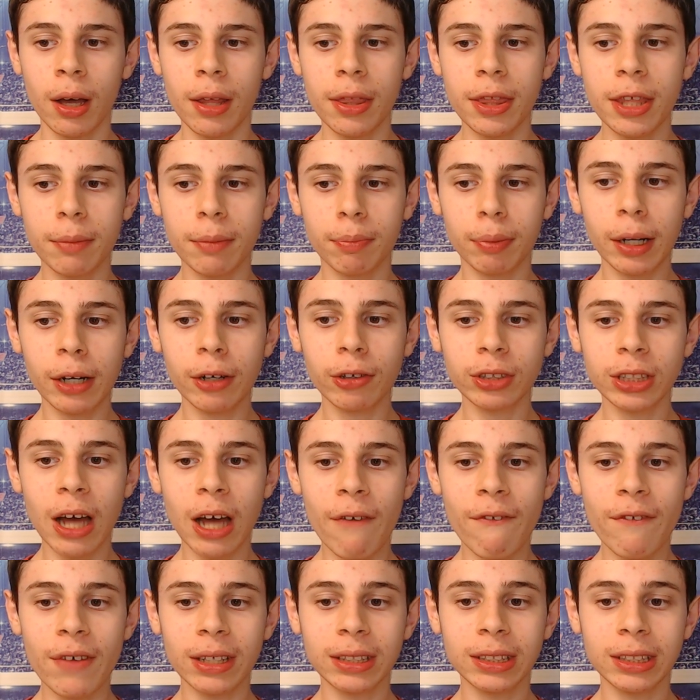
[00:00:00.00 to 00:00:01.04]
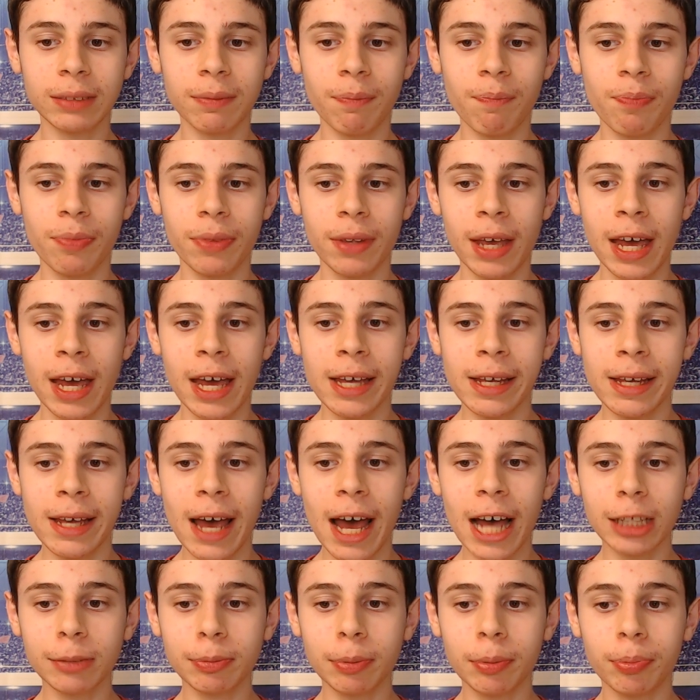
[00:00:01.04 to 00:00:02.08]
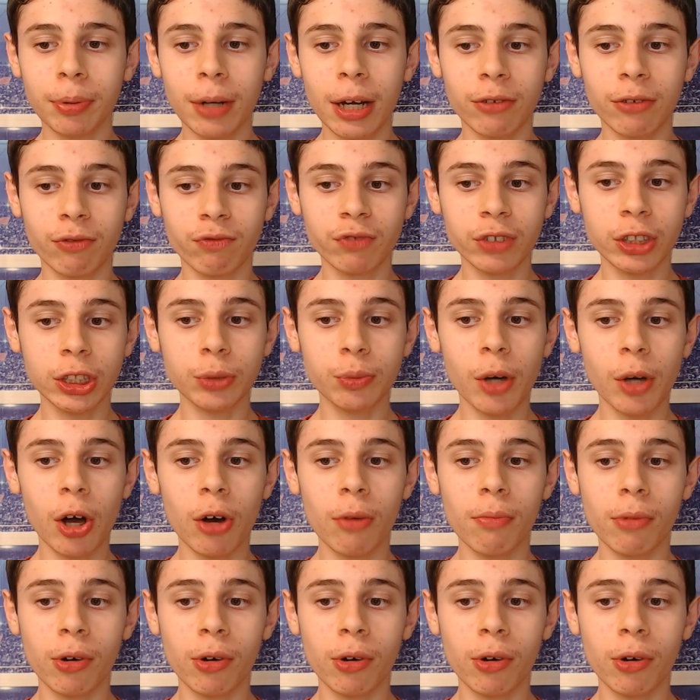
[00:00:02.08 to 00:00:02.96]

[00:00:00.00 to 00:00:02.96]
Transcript: The Breakers' offense has been playing really well.